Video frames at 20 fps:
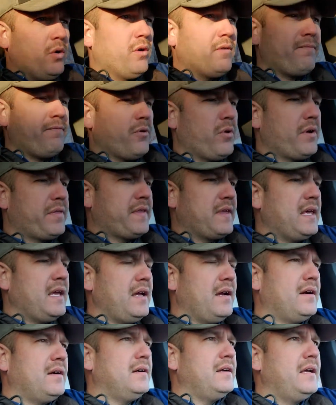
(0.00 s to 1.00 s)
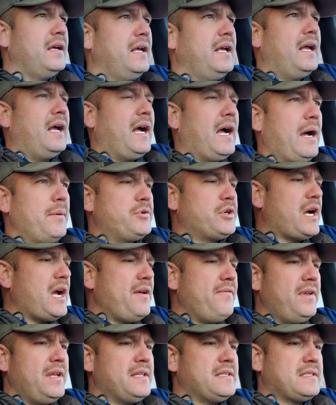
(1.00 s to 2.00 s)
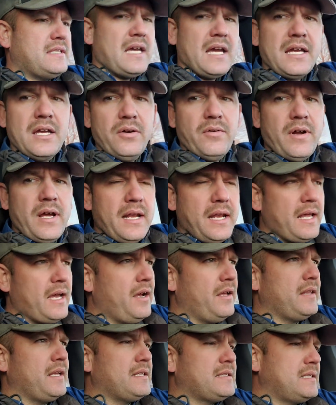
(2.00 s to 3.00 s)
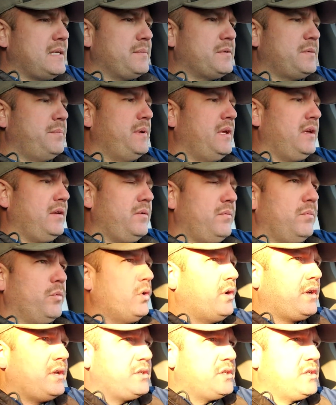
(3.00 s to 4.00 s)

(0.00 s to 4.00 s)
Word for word: or fourth gear. I'm driving in second right now, and that seems to be working